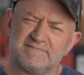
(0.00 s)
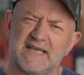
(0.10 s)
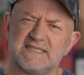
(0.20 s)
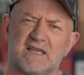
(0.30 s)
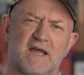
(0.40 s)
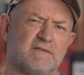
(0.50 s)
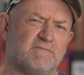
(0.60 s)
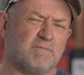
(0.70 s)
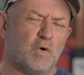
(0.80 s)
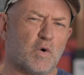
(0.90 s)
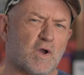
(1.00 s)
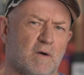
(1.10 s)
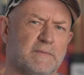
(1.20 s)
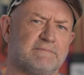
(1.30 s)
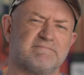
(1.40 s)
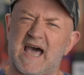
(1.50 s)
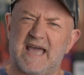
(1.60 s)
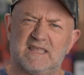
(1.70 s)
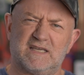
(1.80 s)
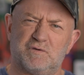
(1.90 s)
That's kind of more common. I
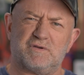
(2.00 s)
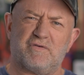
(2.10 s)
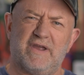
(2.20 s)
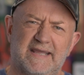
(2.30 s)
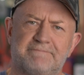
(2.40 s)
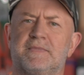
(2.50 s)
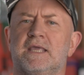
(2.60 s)
think you'd agree.